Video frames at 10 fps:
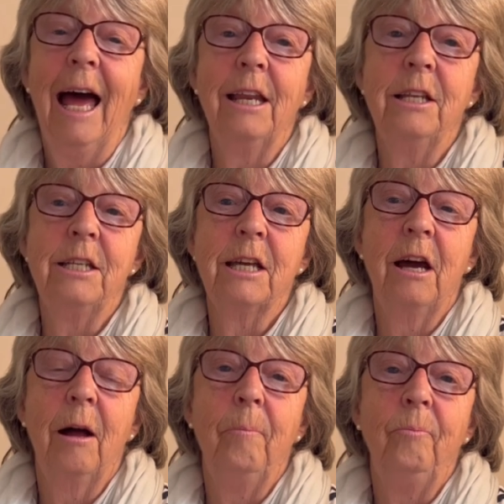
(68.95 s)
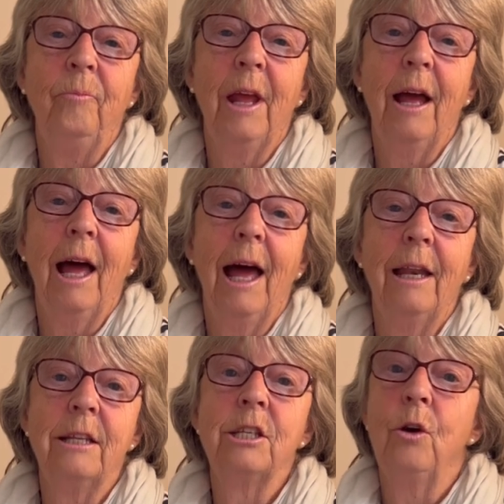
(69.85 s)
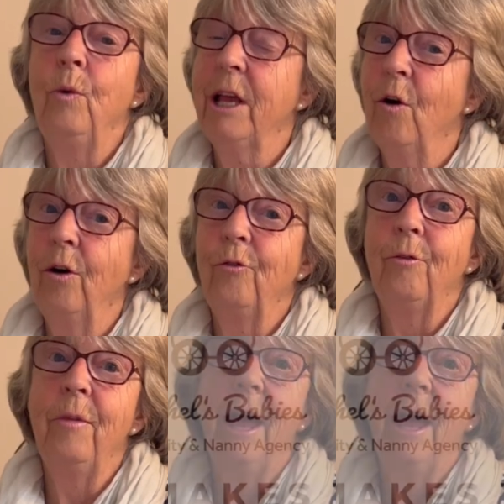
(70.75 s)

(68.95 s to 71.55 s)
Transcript: and so we go on